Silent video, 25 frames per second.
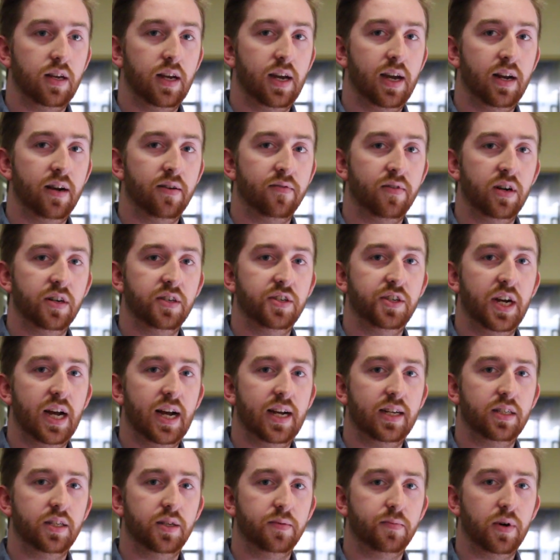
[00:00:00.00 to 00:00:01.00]
head of our
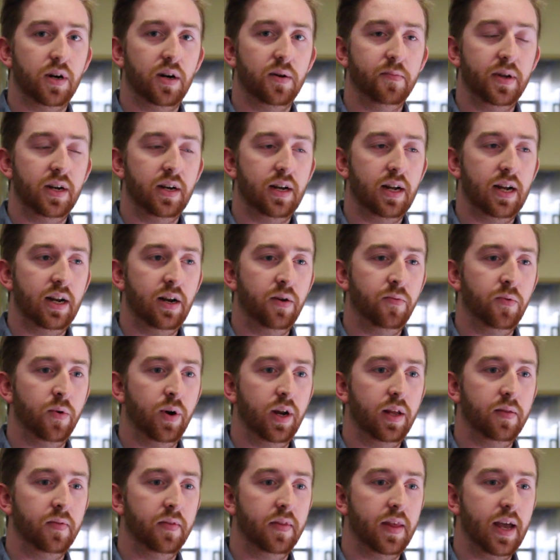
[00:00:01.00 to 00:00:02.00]
jazz department, had
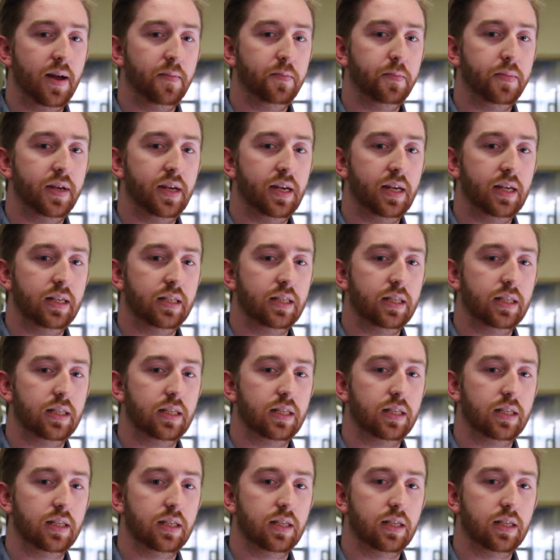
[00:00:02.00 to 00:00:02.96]
written that piece